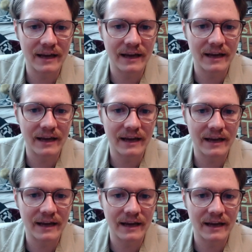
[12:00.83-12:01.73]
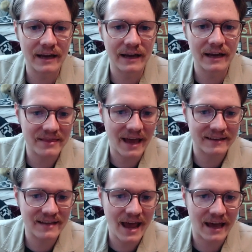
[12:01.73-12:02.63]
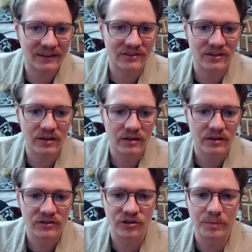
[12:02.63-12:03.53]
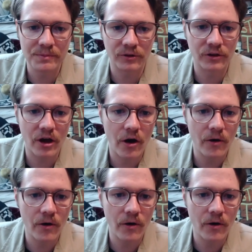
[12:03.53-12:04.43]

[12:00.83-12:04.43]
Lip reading: let's go ahead and let's update that text so people know.